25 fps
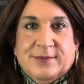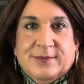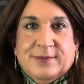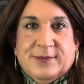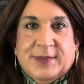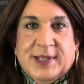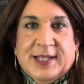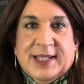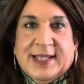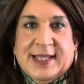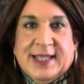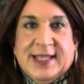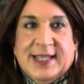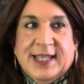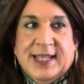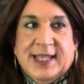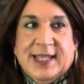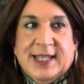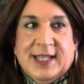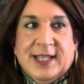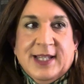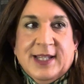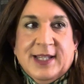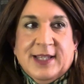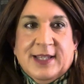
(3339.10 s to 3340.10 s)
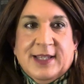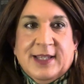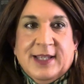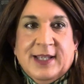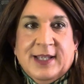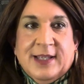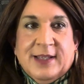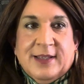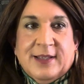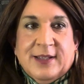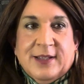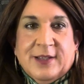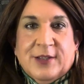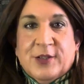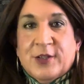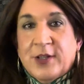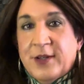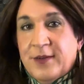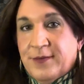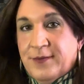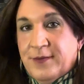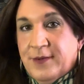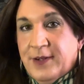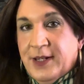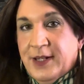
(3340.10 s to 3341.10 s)
existence is
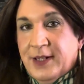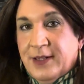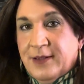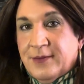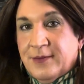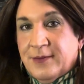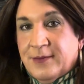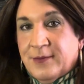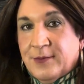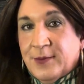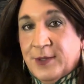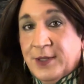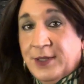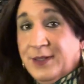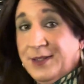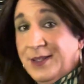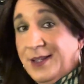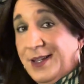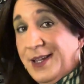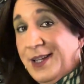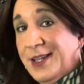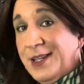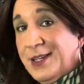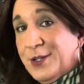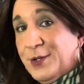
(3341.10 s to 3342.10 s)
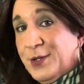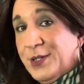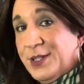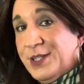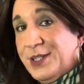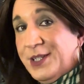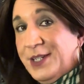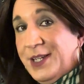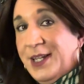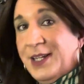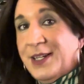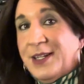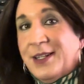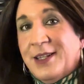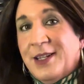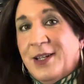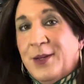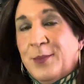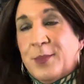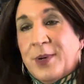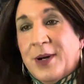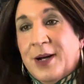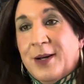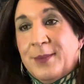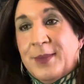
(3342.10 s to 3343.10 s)
suffering, whereas in Christianity,
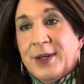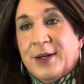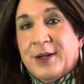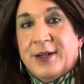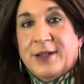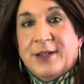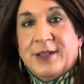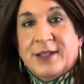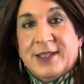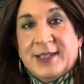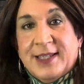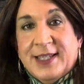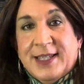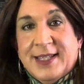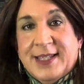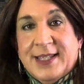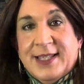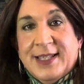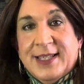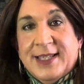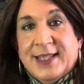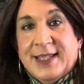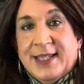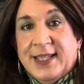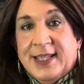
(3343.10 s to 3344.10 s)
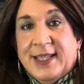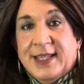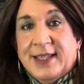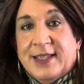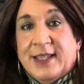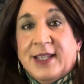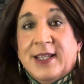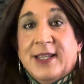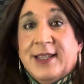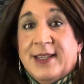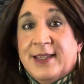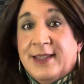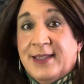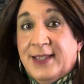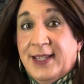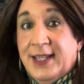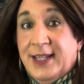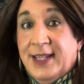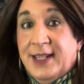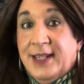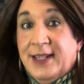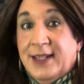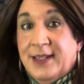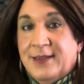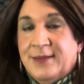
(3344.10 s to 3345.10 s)
primary existence is
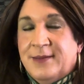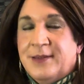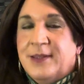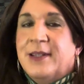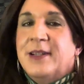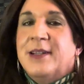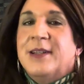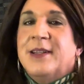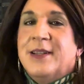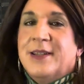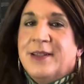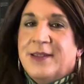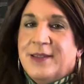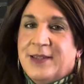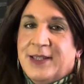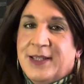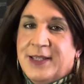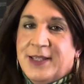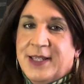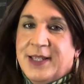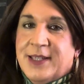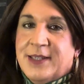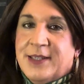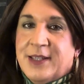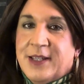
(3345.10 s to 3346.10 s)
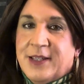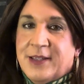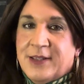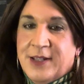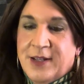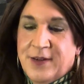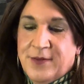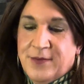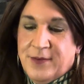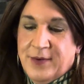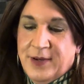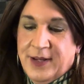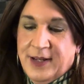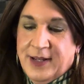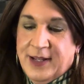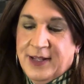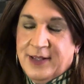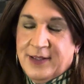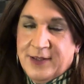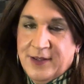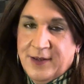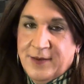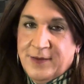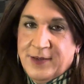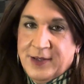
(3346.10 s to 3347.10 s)
sin. It says suffering, and
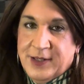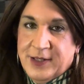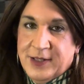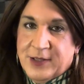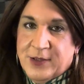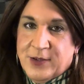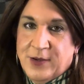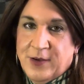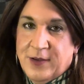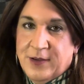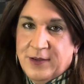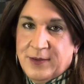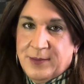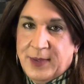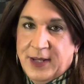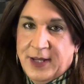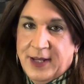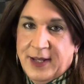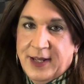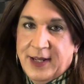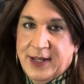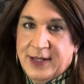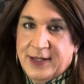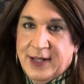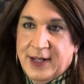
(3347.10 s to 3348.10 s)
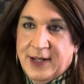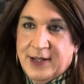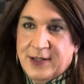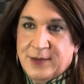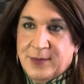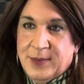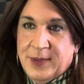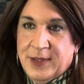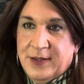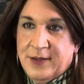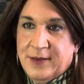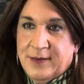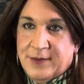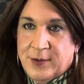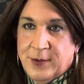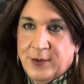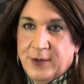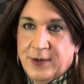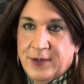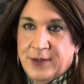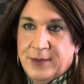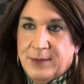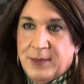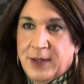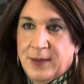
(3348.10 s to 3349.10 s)
suffering is caused by attachment, of
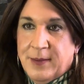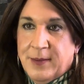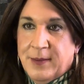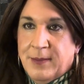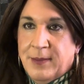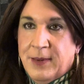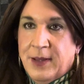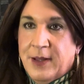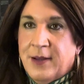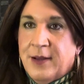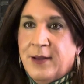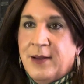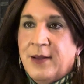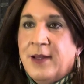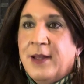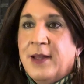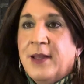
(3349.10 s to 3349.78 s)
course, blah, blah, blah.